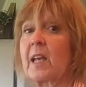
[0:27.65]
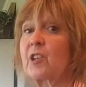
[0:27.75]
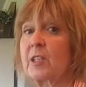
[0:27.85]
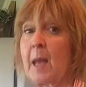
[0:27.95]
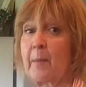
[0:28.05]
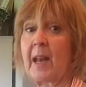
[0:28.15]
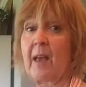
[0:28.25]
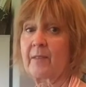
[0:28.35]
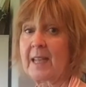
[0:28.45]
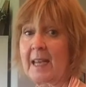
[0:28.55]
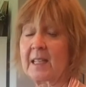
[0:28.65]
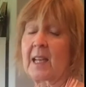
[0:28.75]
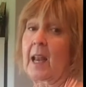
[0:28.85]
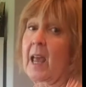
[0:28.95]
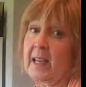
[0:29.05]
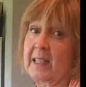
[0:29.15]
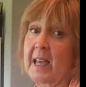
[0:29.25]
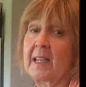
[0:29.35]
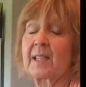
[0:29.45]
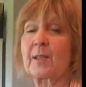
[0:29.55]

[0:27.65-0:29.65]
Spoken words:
I just happen to have dates. I like dates,